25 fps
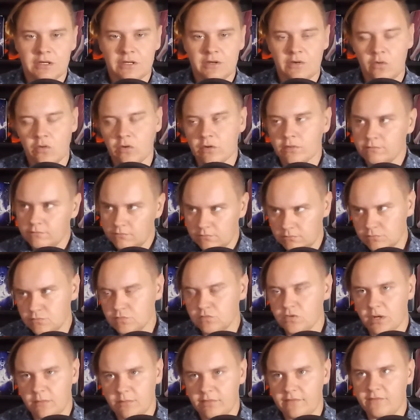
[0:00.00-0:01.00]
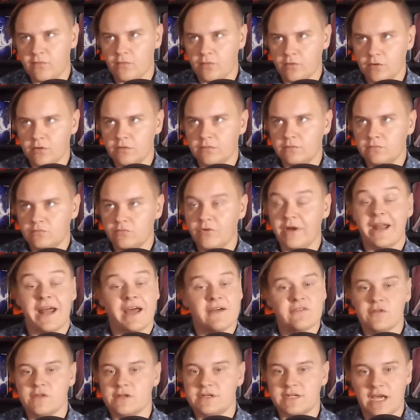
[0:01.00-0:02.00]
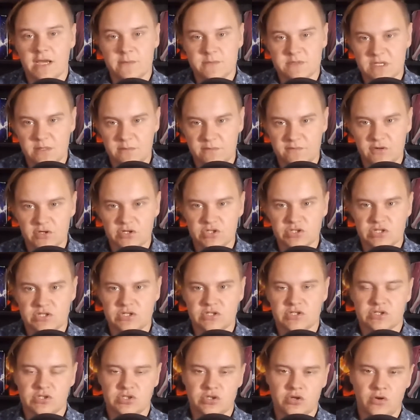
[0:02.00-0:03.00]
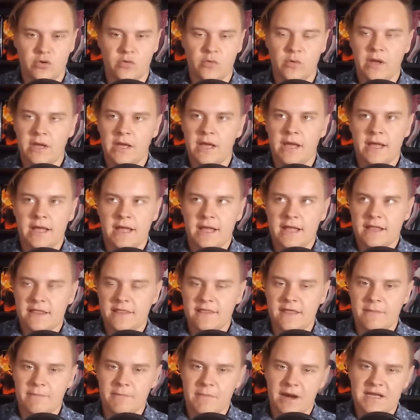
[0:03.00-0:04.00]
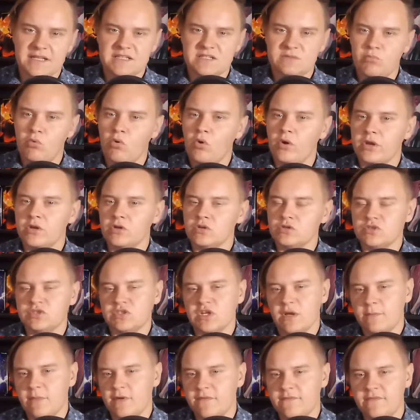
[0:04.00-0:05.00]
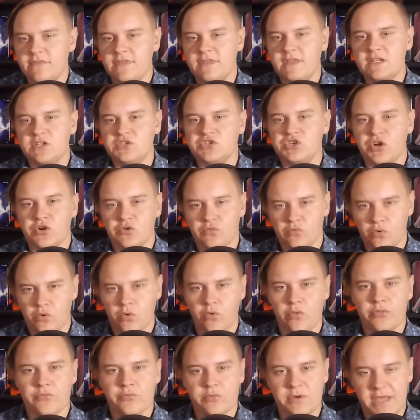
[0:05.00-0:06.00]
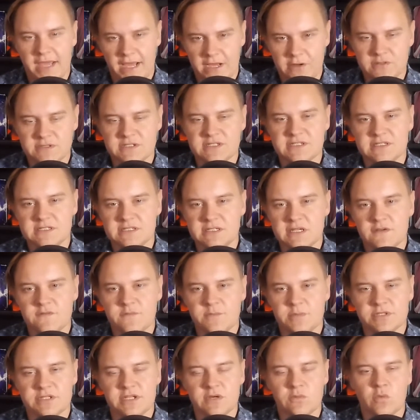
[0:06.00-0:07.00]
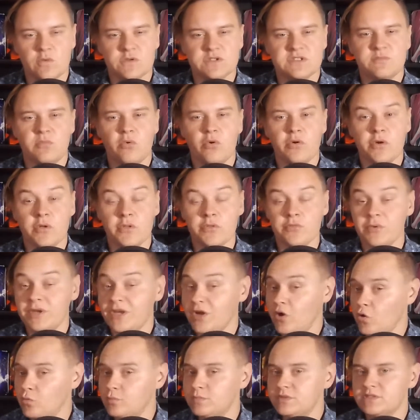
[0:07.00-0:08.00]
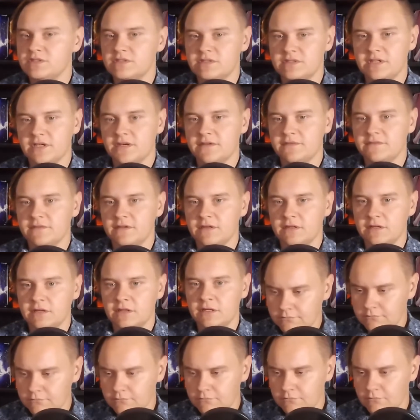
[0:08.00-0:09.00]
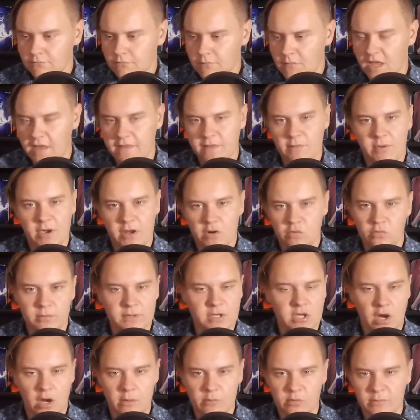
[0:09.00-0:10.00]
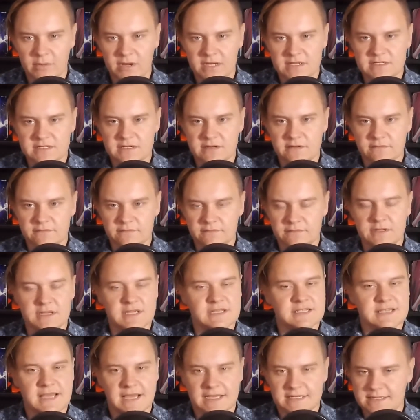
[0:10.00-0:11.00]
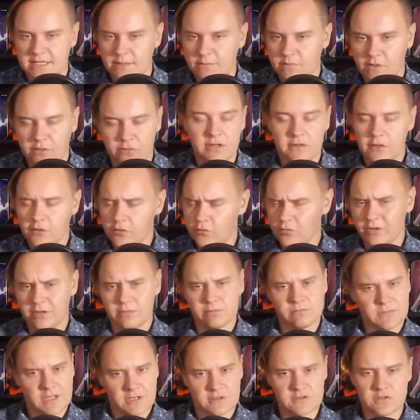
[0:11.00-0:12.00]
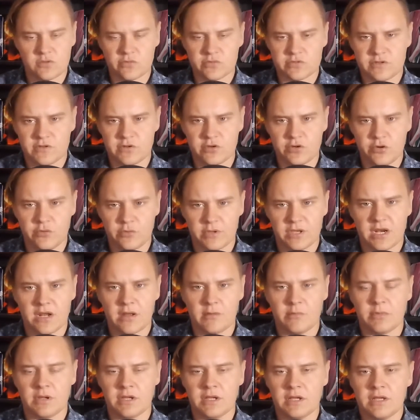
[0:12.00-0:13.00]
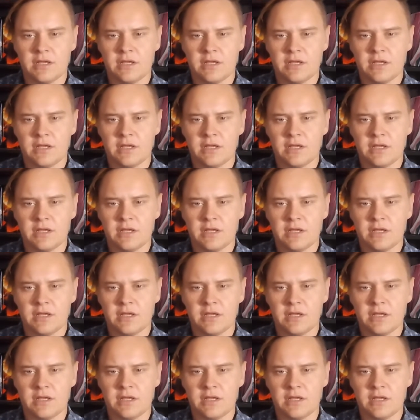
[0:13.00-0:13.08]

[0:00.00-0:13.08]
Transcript: or right after the time skip versions, so they might spoil some of the general Three Houses stuff, but they won't spoil Three Hopes stuff. And the banner will be comprised of the exact same, the three House Lords in their new getup,